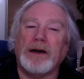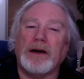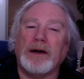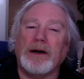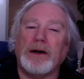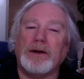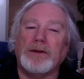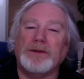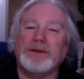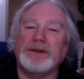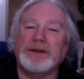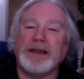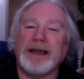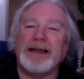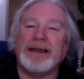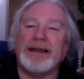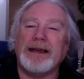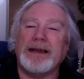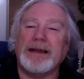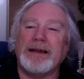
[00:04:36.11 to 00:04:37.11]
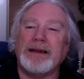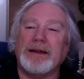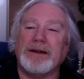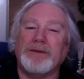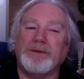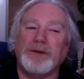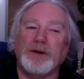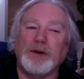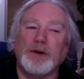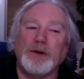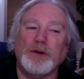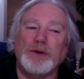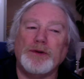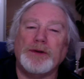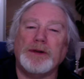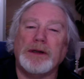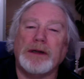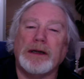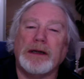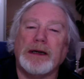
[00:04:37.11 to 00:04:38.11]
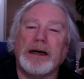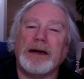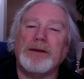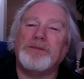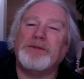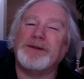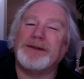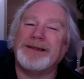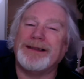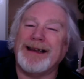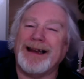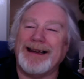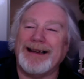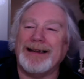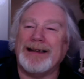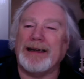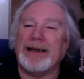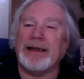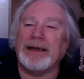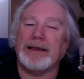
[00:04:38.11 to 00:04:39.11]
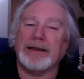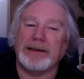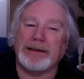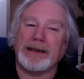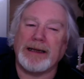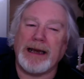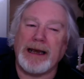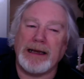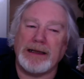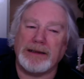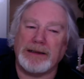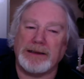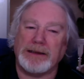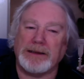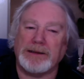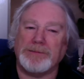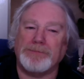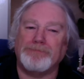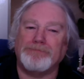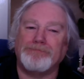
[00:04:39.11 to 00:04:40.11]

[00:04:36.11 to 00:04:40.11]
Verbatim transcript: of stating their views and presenting their cases.